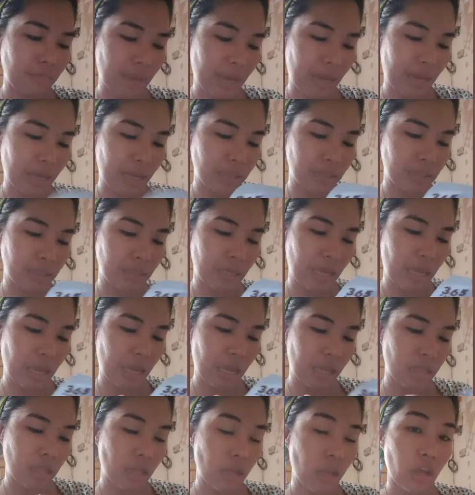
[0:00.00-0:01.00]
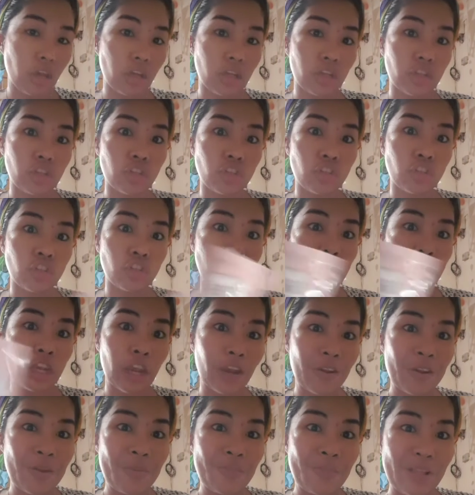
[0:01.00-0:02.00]
Mask, and
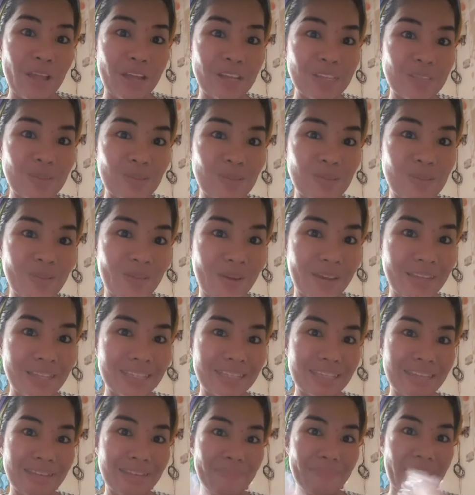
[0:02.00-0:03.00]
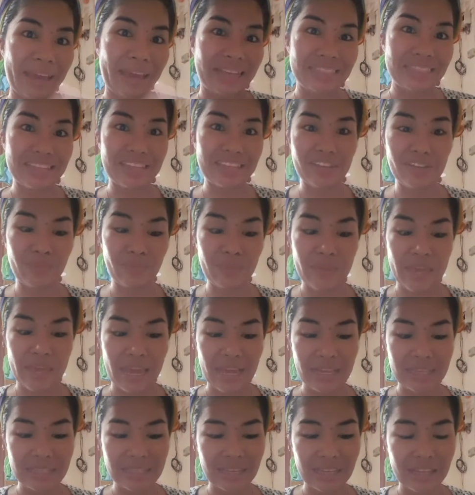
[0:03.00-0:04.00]
Cherry Blossoms Whitening Mask. And you'll be
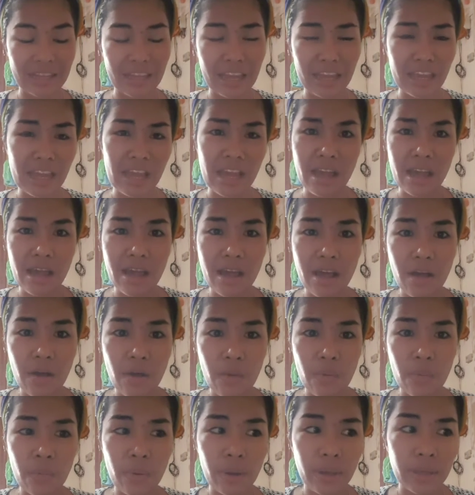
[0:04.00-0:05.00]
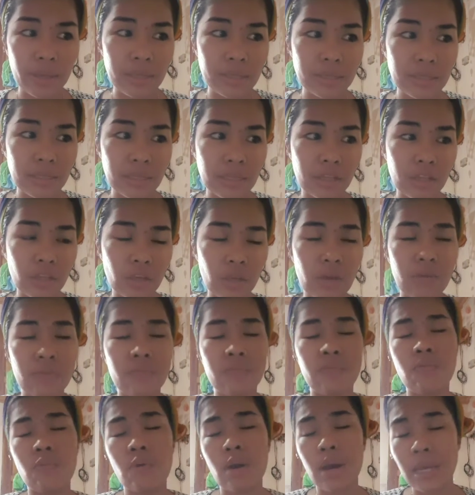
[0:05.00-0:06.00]
asking like, why is it that you have
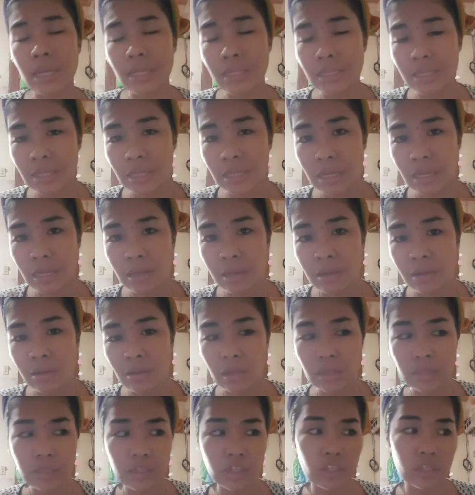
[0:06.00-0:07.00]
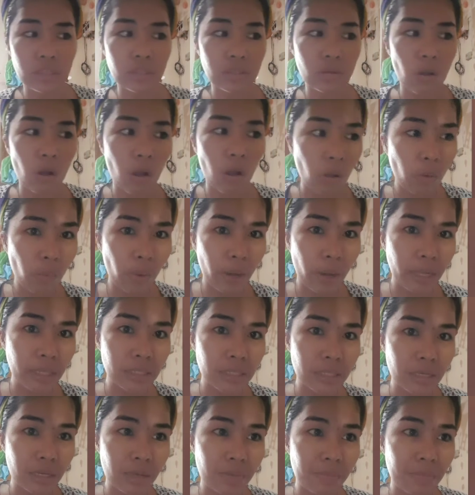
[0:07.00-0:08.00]
whitening? It's just all
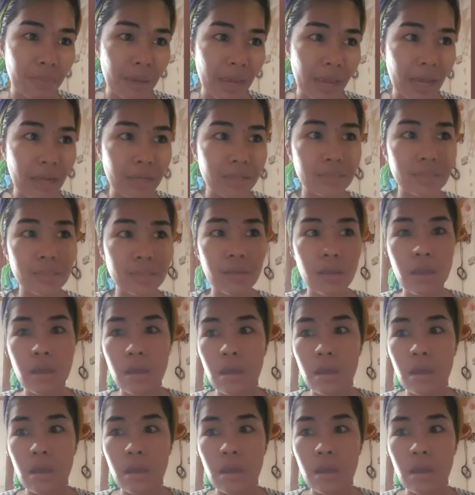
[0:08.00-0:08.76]
whitening mask.